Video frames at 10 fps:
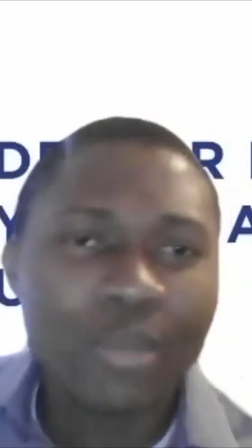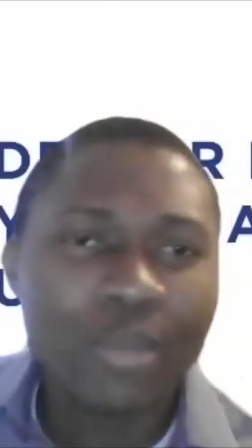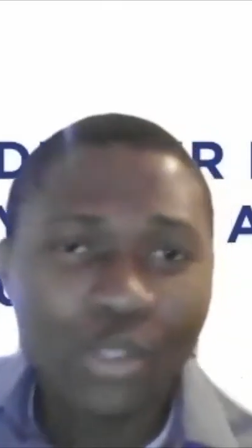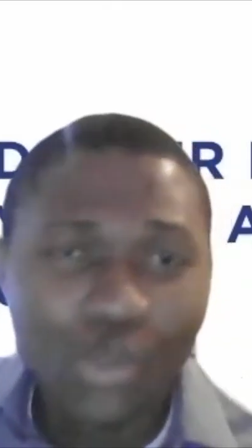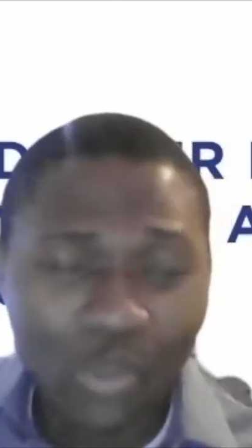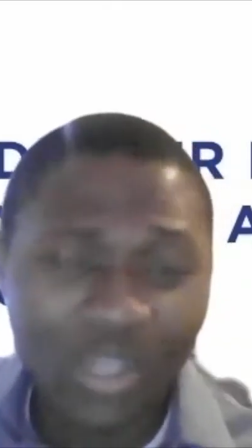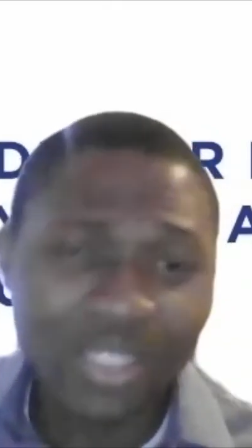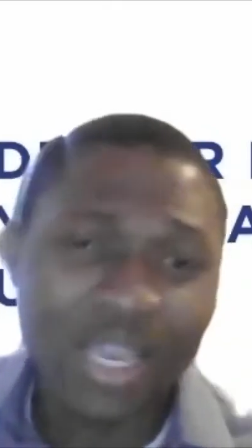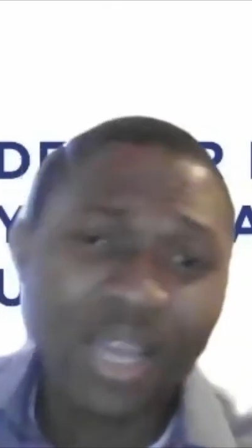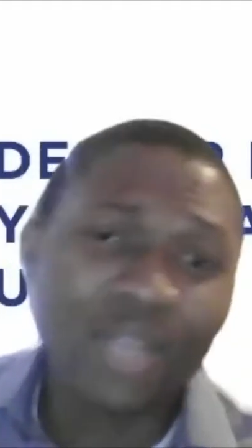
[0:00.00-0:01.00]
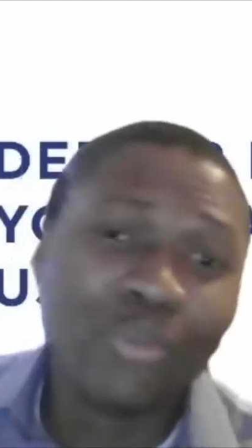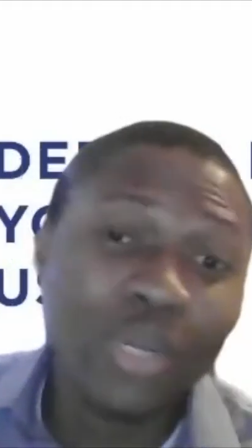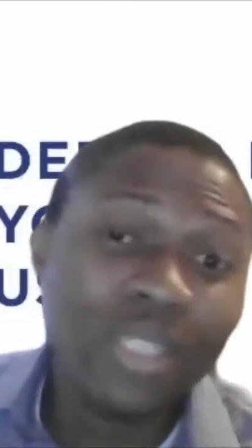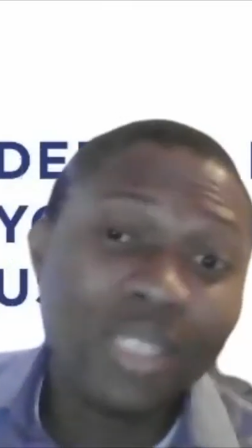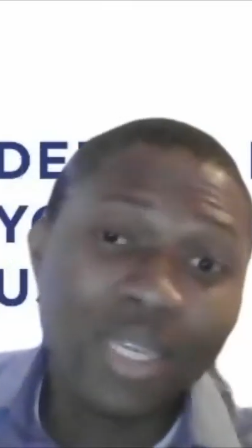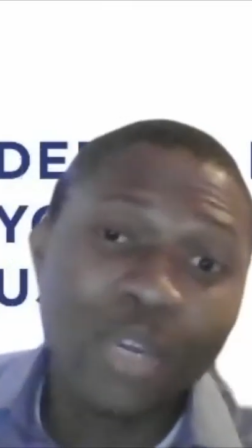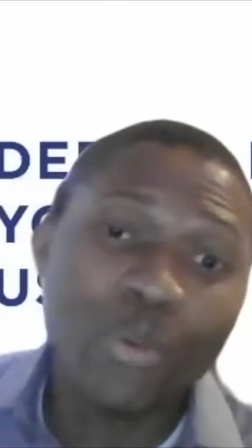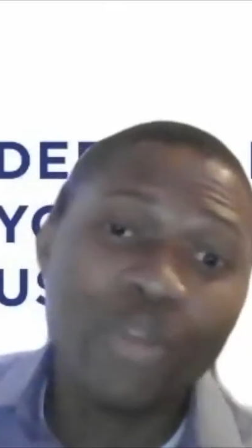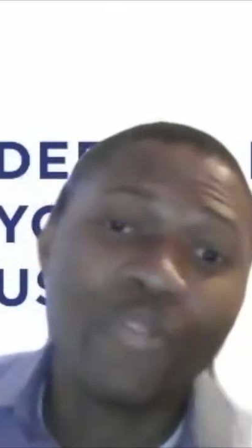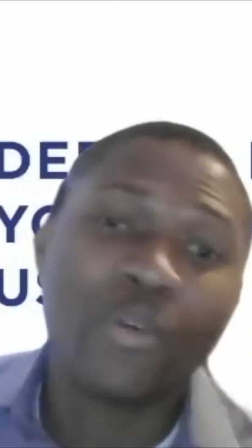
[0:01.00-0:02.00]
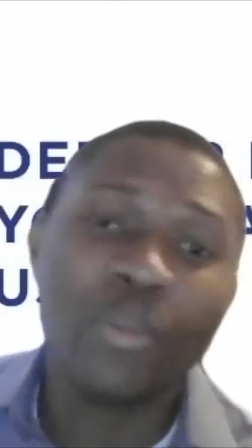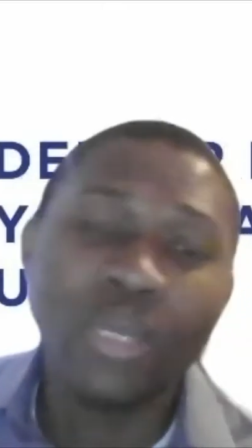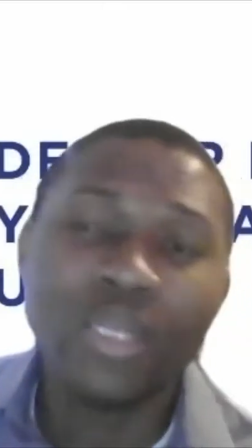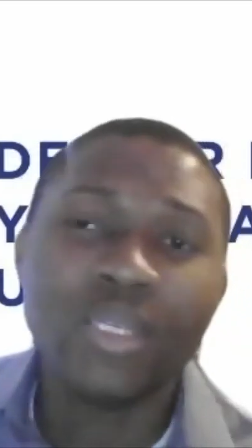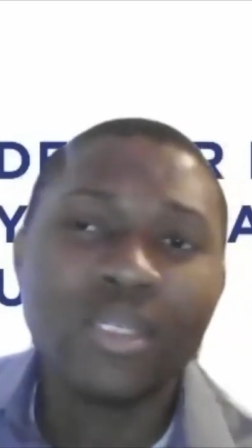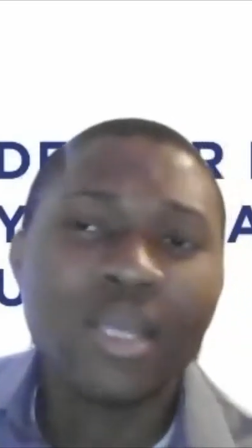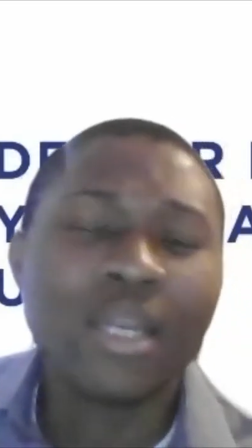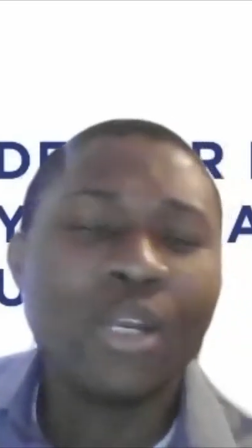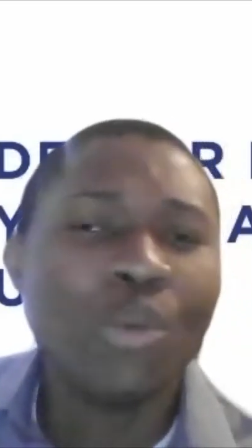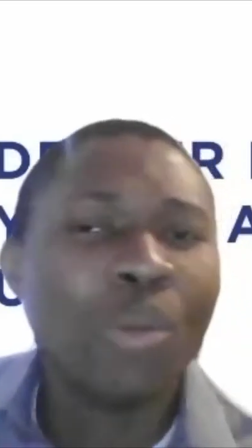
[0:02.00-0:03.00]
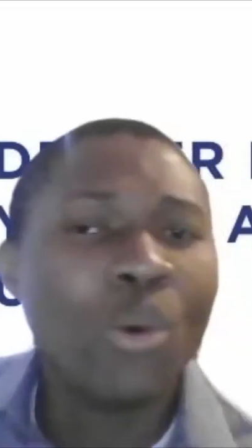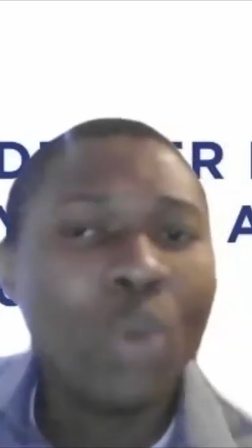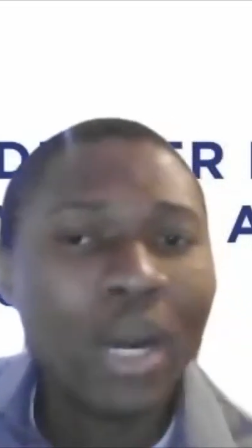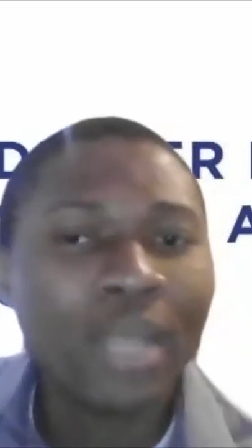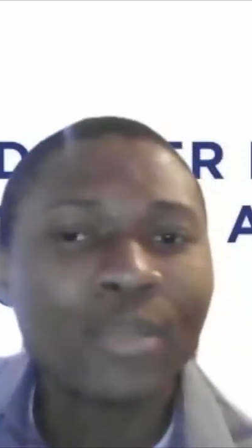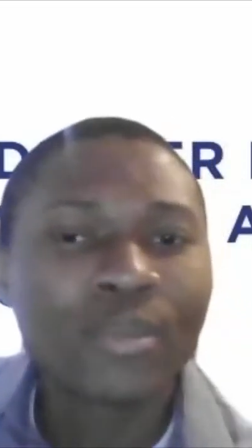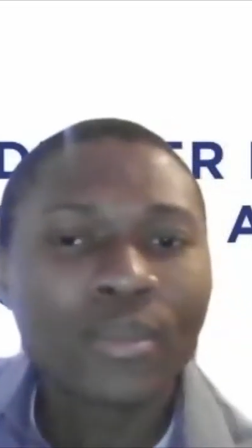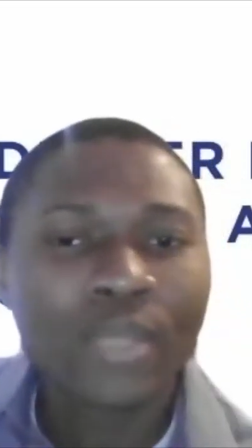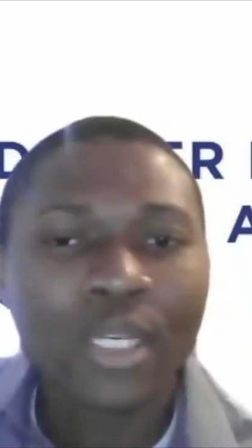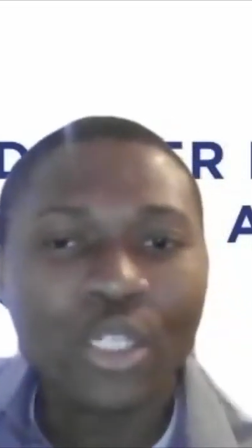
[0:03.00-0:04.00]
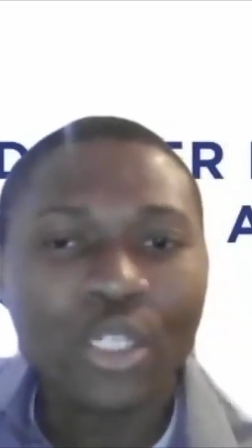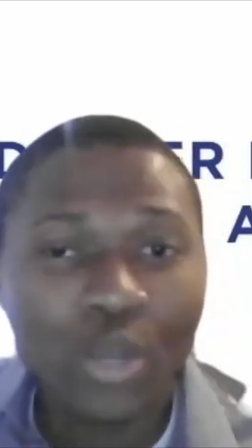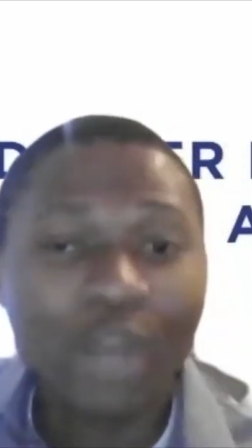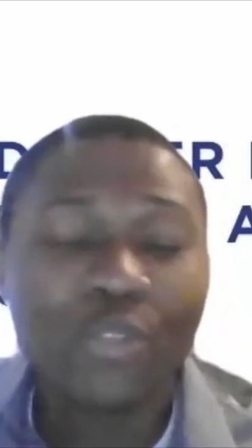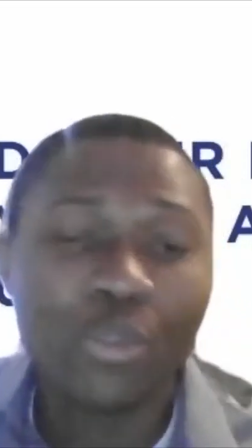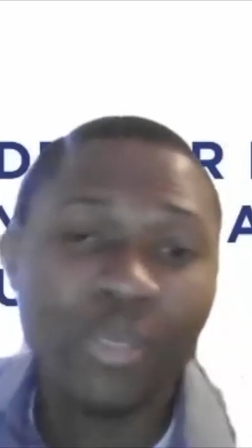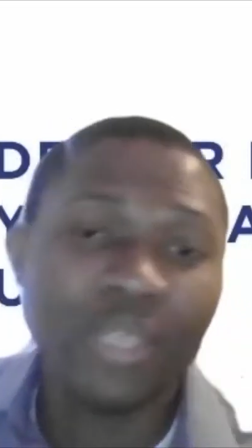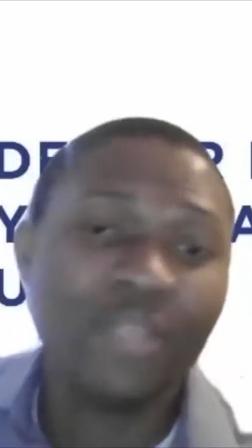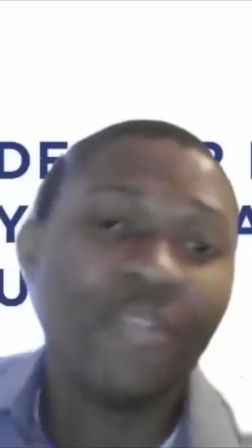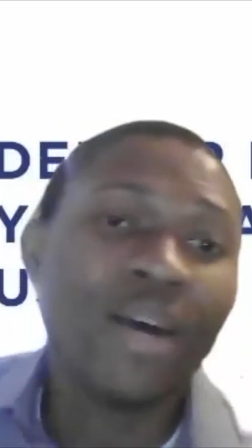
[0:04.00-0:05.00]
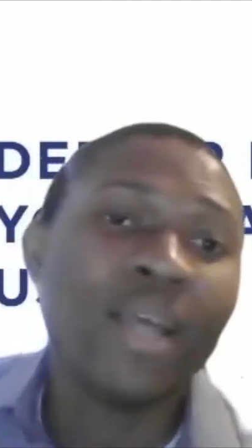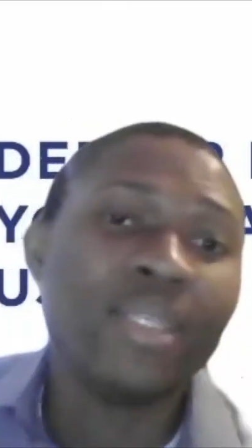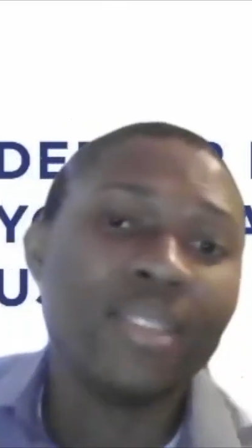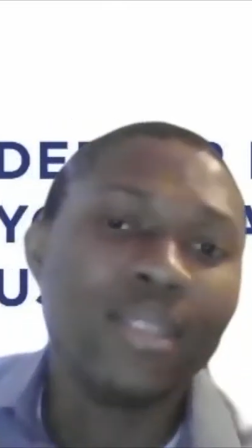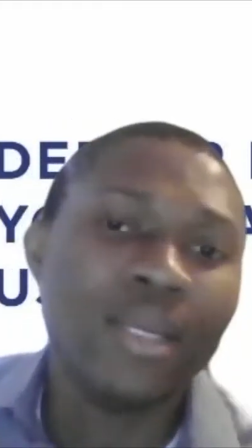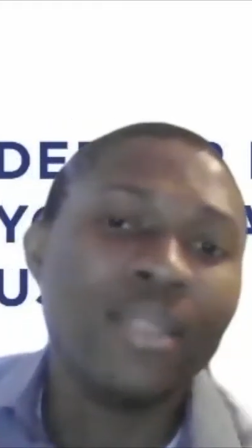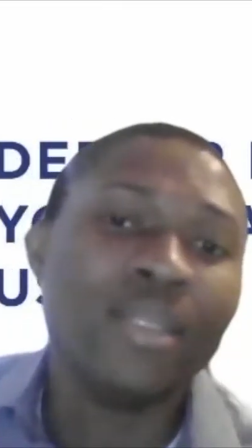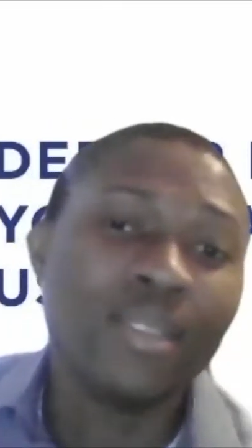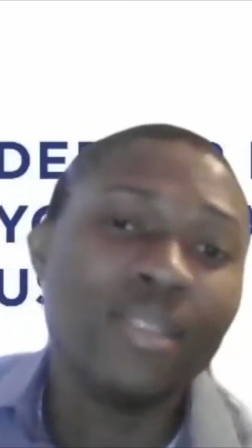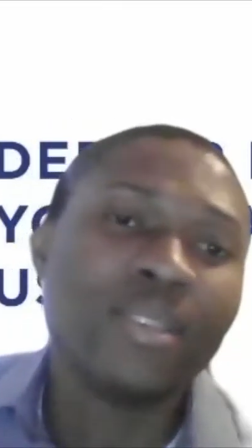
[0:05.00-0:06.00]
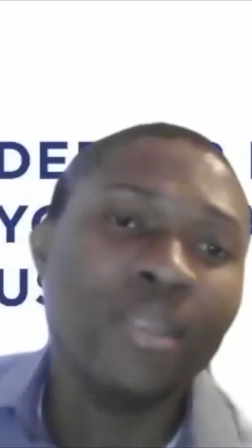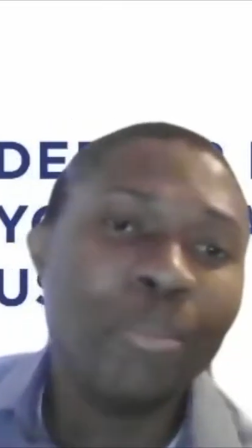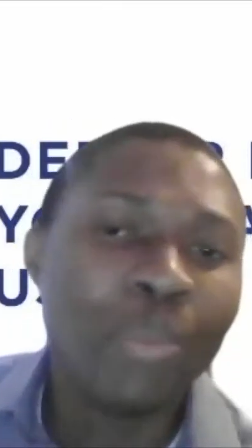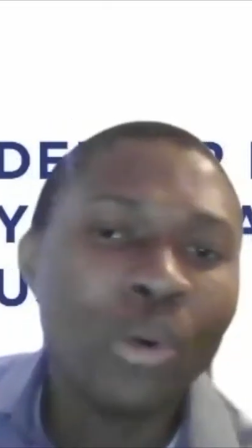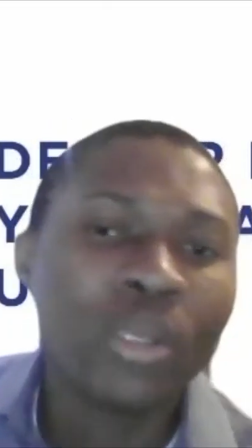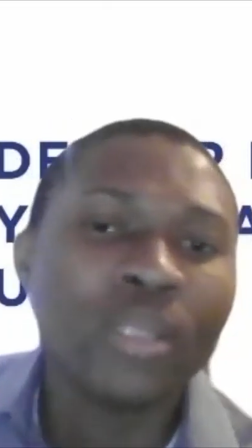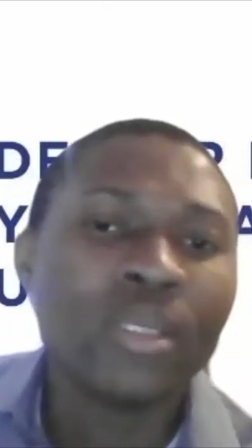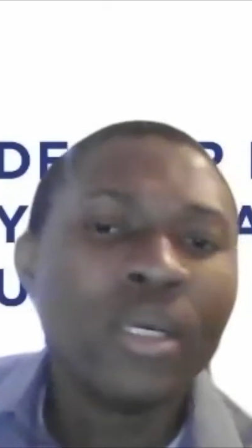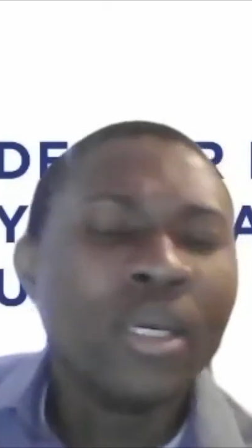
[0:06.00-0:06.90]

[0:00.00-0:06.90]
The two things I can really take away from it is that, number one, you have to be edified, and it is important.